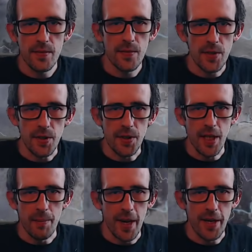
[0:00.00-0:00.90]
So you can see
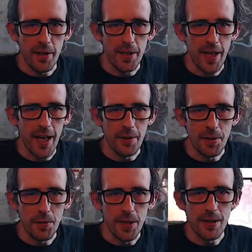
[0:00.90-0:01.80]
that mana going down
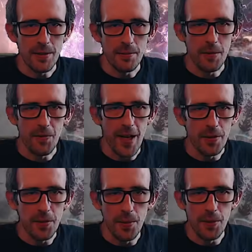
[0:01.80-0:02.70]
as we
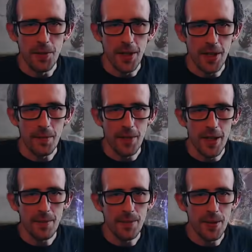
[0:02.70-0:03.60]
failed to blow things up
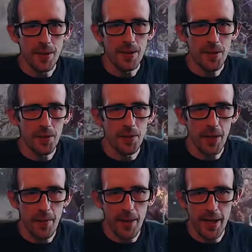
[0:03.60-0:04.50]
there. But as soon as we
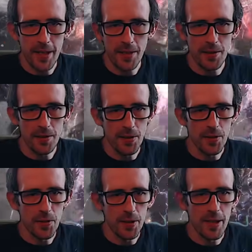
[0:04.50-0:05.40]
get back into
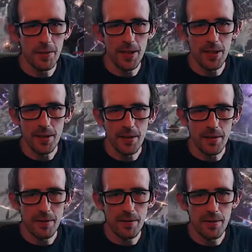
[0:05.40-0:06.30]
destroying the enemies,
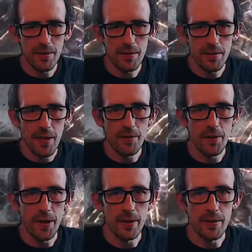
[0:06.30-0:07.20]

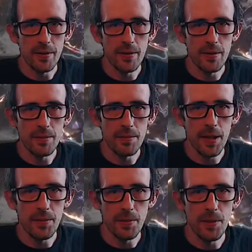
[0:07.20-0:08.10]
everything
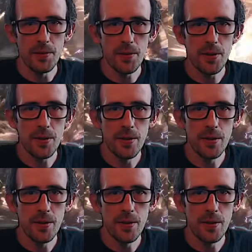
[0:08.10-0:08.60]
becomes mulch.